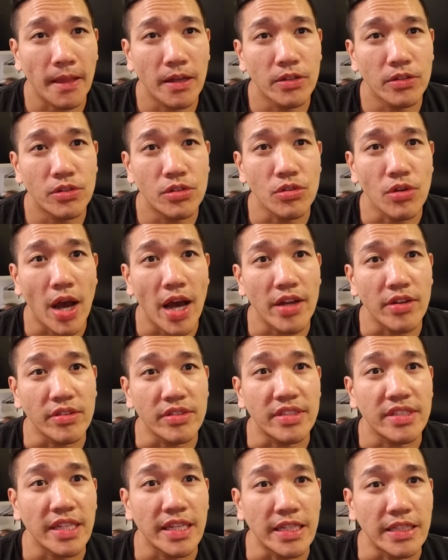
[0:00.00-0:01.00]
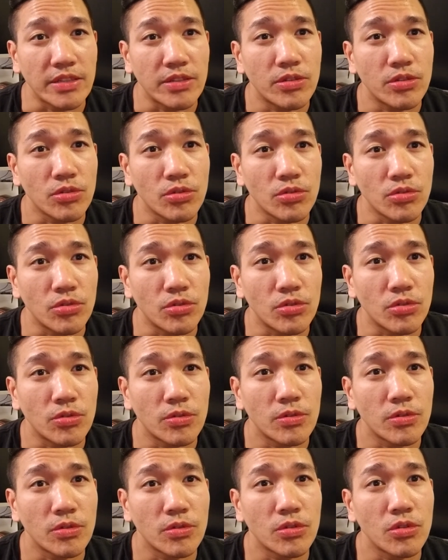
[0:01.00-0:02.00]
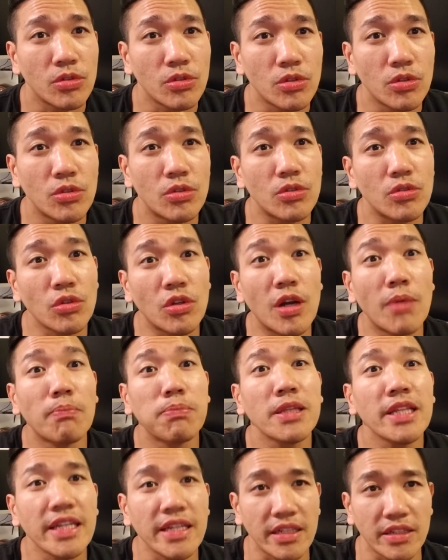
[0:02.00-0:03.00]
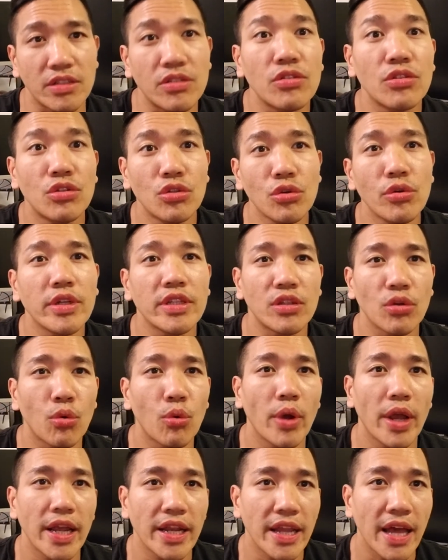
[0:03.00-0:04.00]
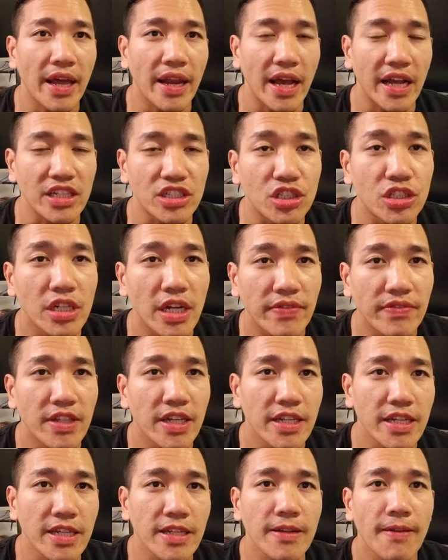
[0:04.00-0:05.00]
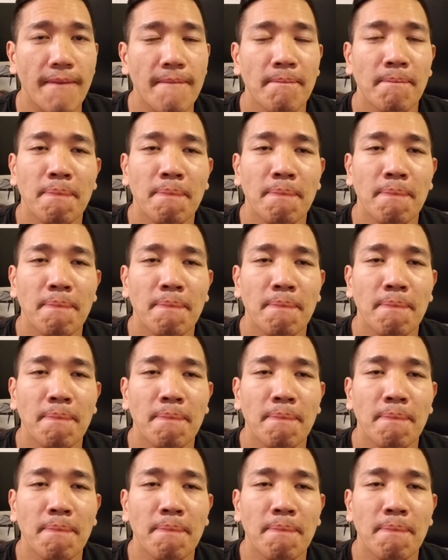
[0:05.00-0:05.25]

to how do you say it to to to complete it, to do it the way that I should have done it.